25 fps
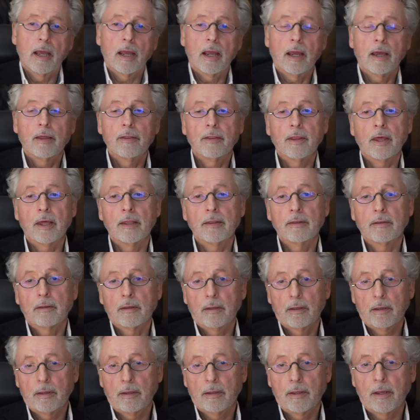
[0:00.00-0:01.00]
And
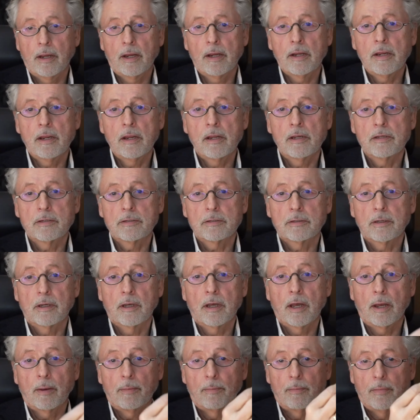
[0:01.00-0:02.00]
then there is
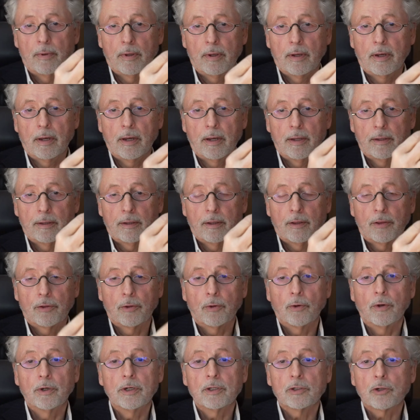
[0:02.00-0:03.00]
the
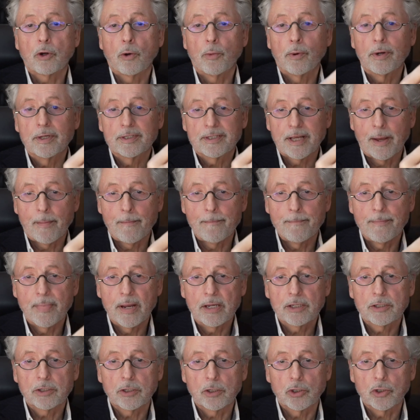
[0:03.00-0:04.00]
third is always a
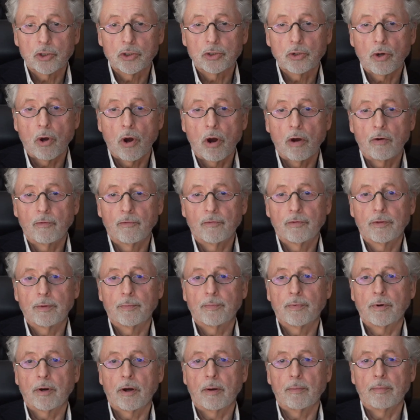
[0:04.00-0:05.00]
message of
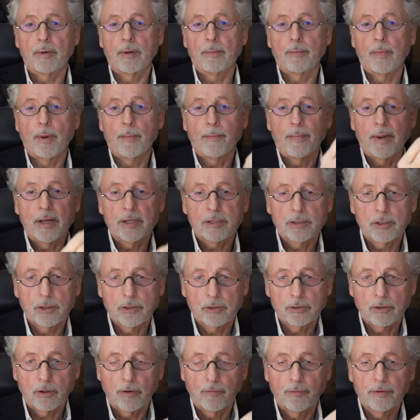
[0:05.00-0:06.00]
the problem, a
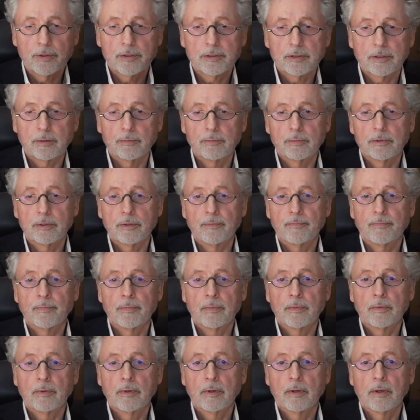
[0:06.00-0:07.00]
message of the symptom.
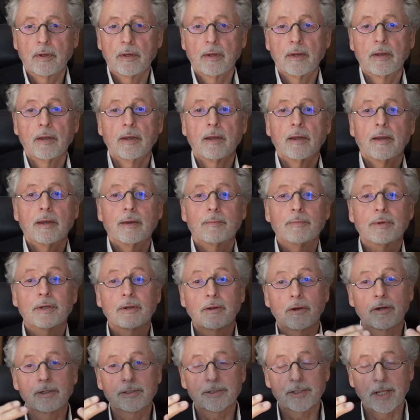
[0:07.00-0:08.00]

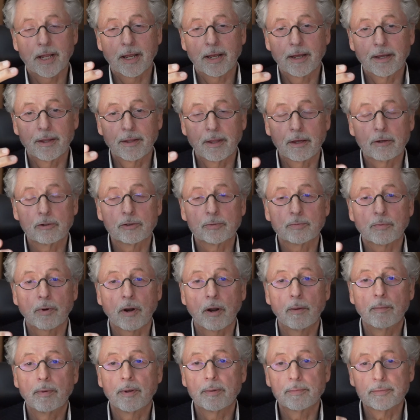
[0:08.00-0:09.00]
Because those
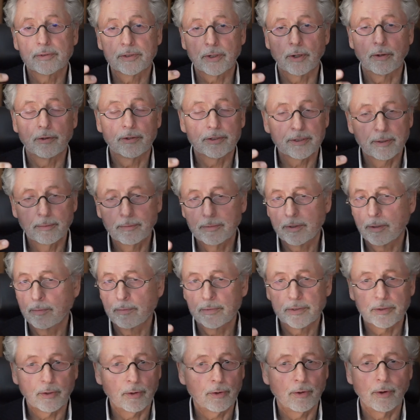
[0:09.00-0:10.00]
problems or
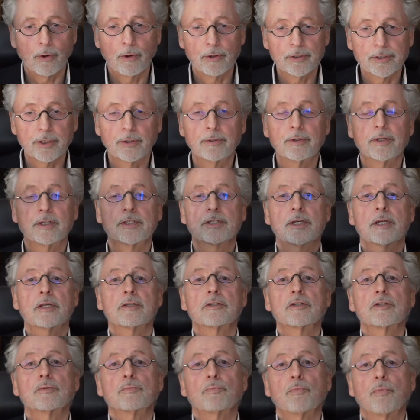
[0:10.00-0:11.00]
symptoms or also
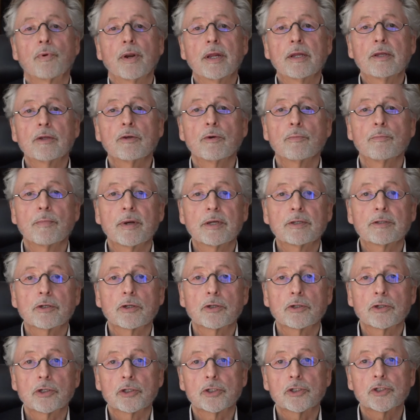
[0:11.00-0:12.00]
diseases bring you
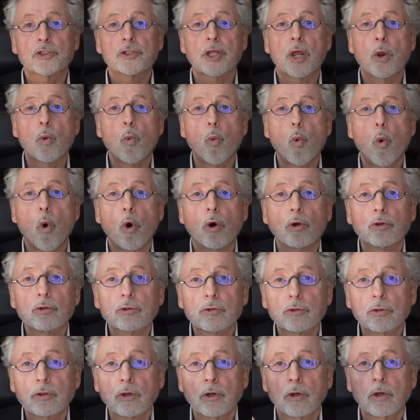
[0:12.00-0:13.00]
messages. They
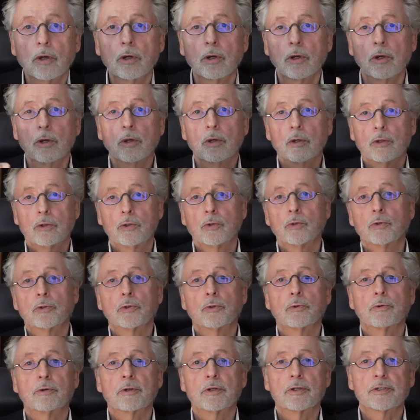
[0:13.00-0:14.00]
want you
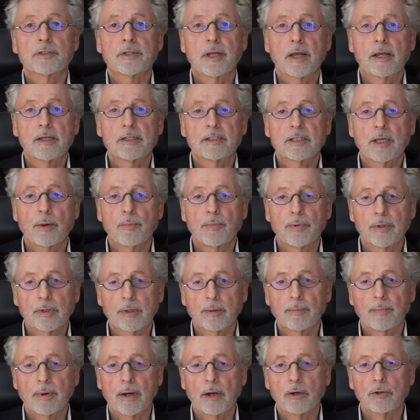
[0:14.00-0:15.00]
to understand
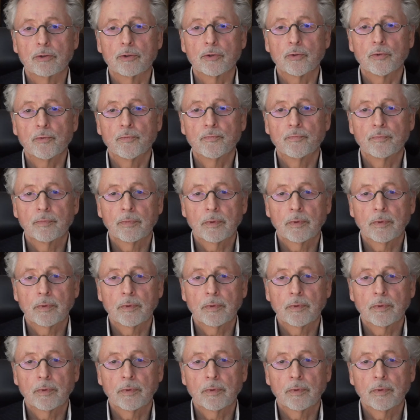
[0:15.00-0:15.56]
something about you.